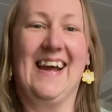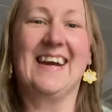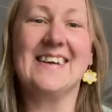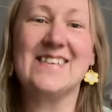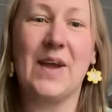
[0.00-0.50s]

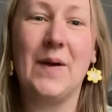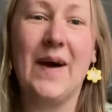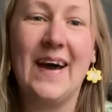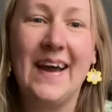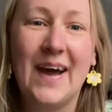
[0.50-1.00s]
So
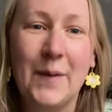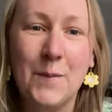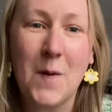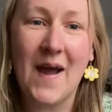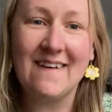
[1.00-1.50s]
I am
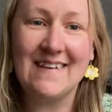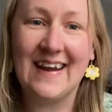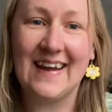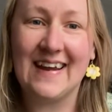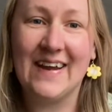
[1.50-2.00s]

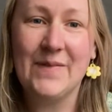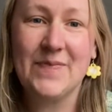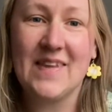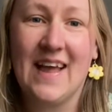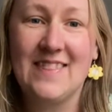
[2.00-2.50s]
wearing
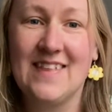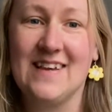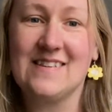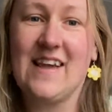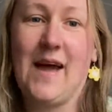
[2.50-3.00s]

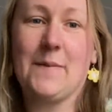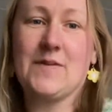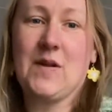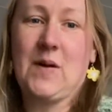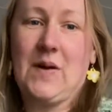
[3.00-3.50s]
this
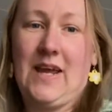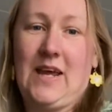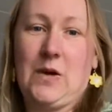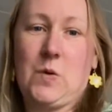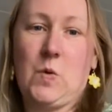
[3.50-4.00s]

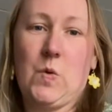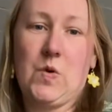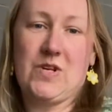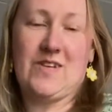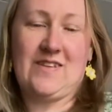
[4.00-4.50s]
absolutely
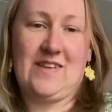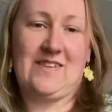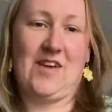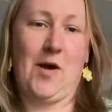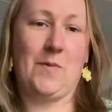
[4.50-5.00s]
gorgeous
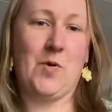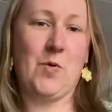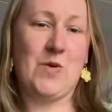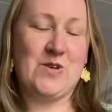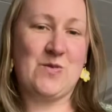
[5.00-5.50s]
sample
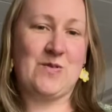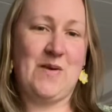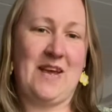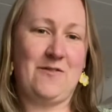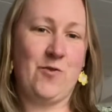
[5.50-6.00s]
which was
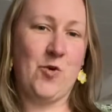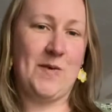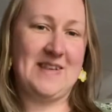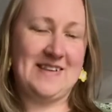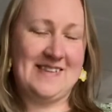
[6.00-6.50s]
made for
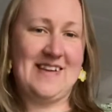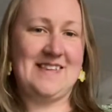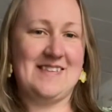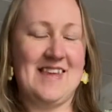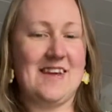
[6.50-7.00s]
me. This
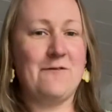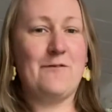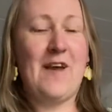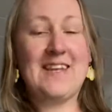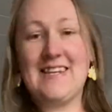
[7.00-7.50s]
is the
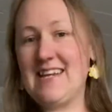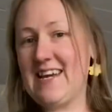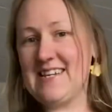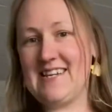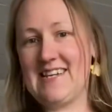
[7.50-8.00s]
Confetti
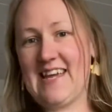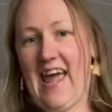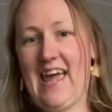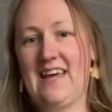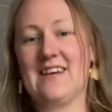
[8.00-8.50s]

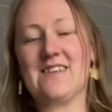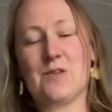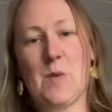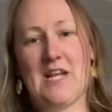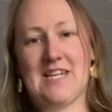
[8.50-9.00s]
DK
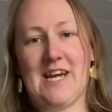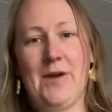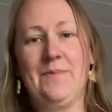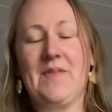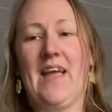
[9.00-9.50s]
sweater
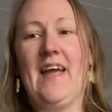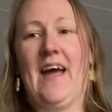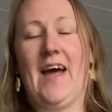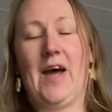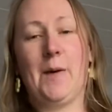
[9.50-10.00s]

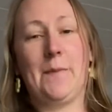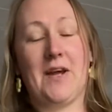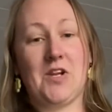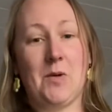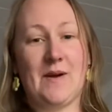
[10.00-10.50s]
by
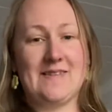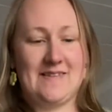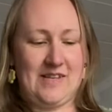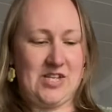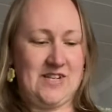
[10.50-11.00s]
Nomad
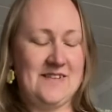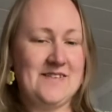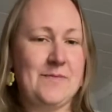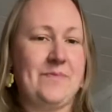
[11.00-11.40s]
Sticthes,